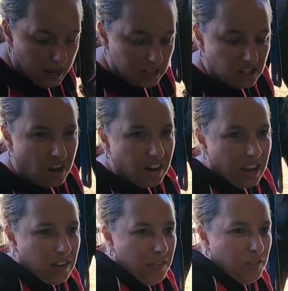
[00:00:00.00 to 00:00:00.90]
It's kind of
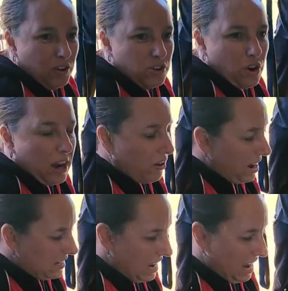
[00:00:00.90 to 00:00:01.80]
like if you've got dry,
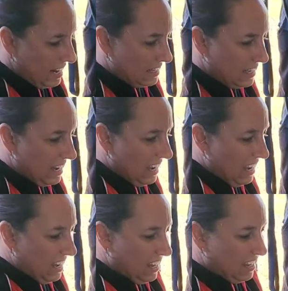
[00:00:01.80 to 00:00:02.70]
cracked hands,
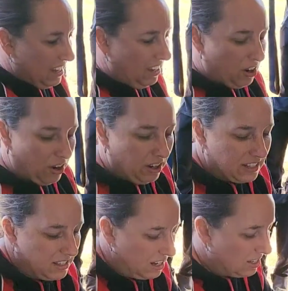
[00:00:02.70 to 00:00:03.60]
you know,
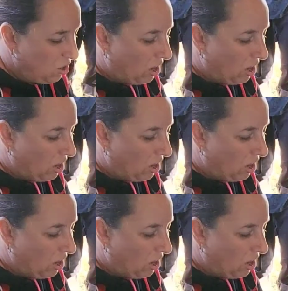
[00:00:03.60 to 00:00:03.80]
it's not